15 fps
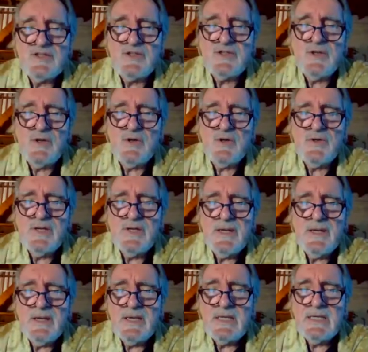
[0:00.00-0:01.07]
So
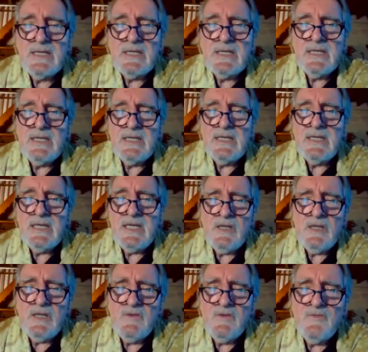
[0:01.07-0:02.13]
he
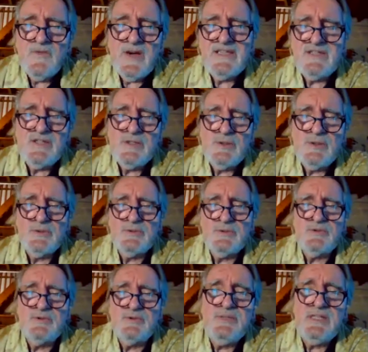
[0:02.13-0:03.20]
invites
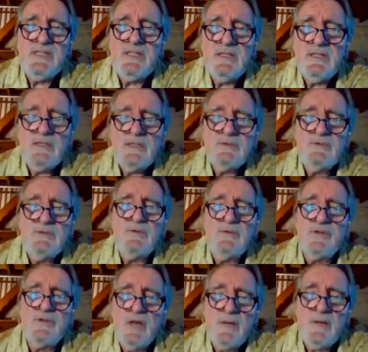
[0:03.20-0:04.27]
you to
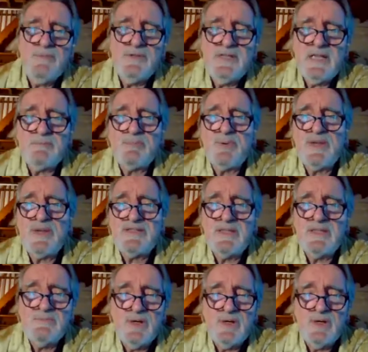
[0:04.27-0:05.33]
come to that
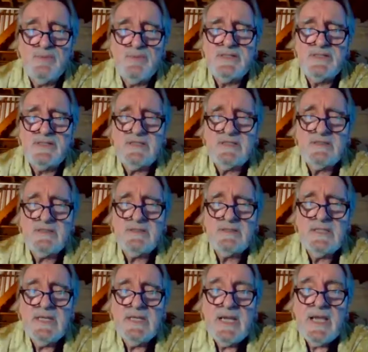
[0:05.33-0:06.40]
present moment.
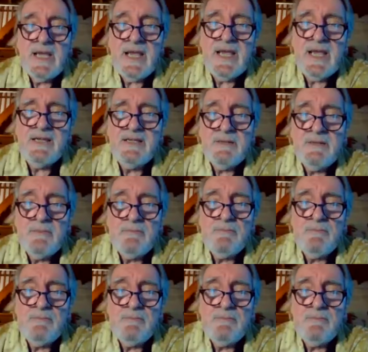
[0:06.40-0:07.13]
And